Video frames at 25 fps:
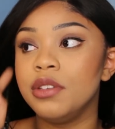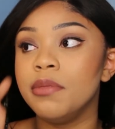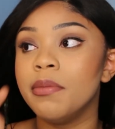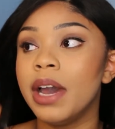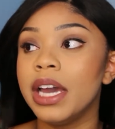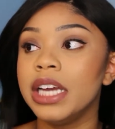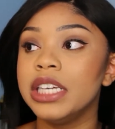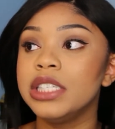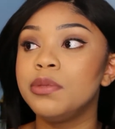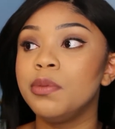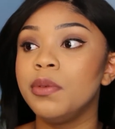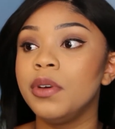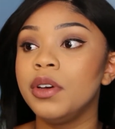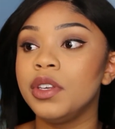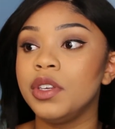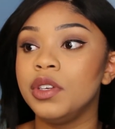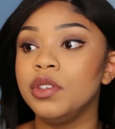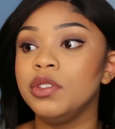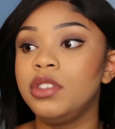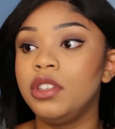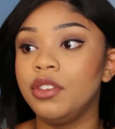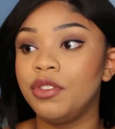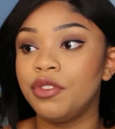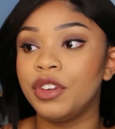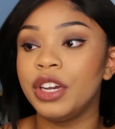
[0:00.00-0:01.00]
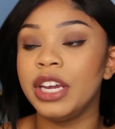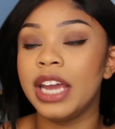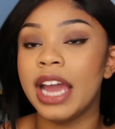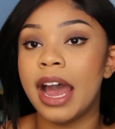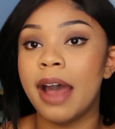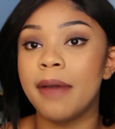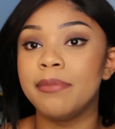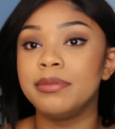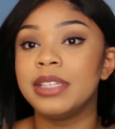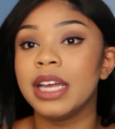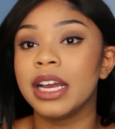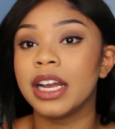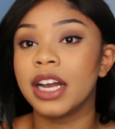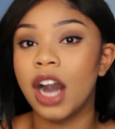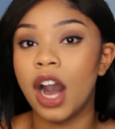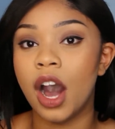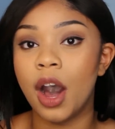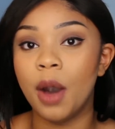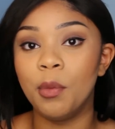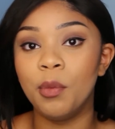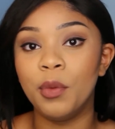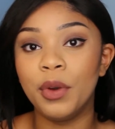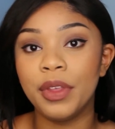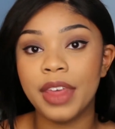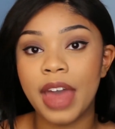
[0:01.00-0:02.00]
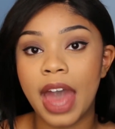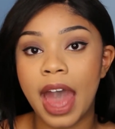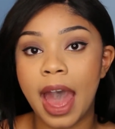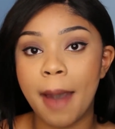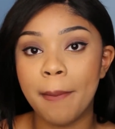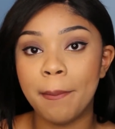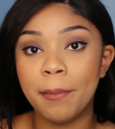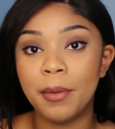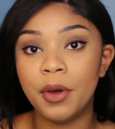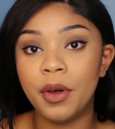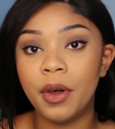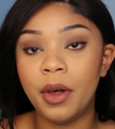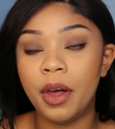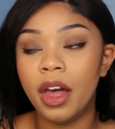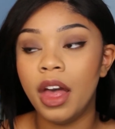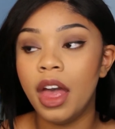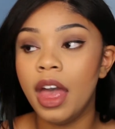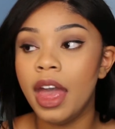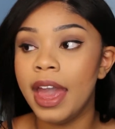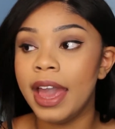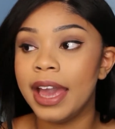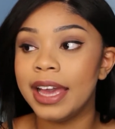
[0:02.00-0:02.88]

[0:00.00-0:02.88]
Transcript: you might as well use the free apps that come with Apple,